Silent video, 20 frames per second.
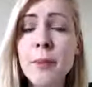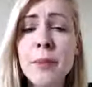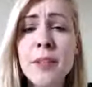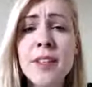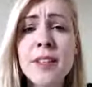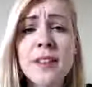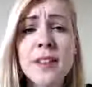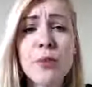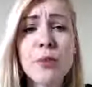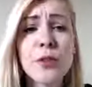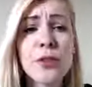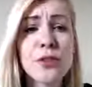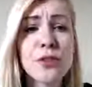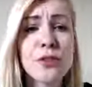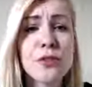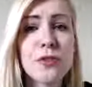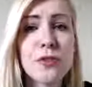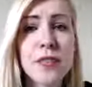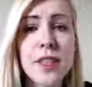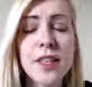but that they want
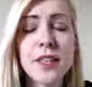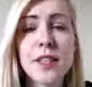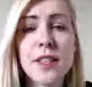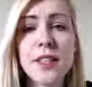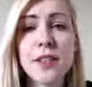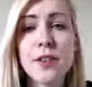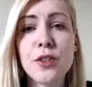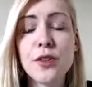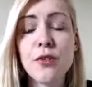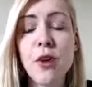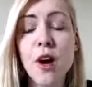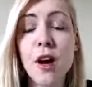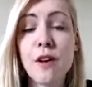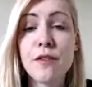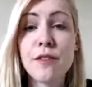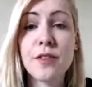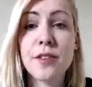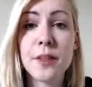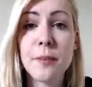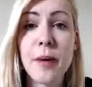to do the right thing, and you
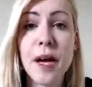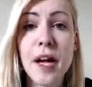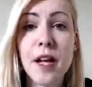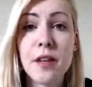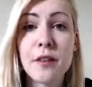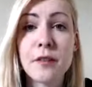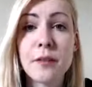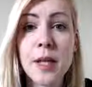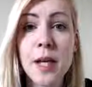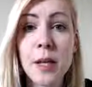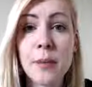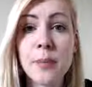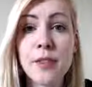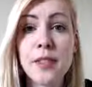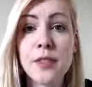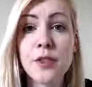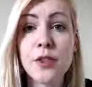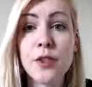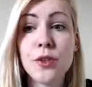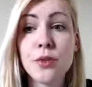offer them help
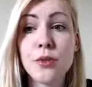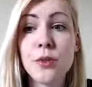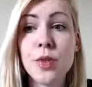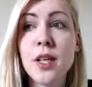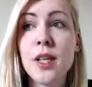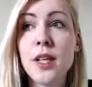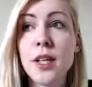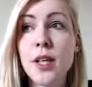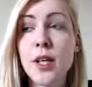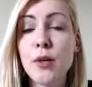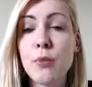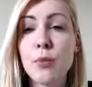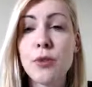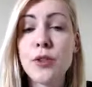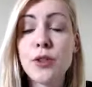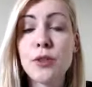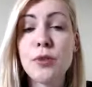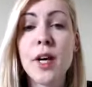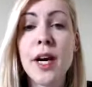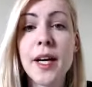that you
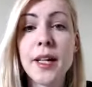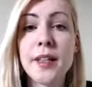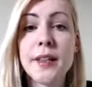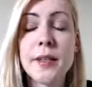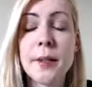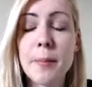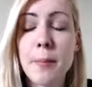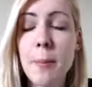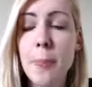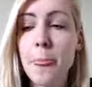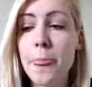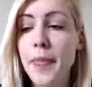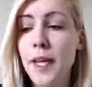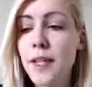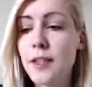want to guide them.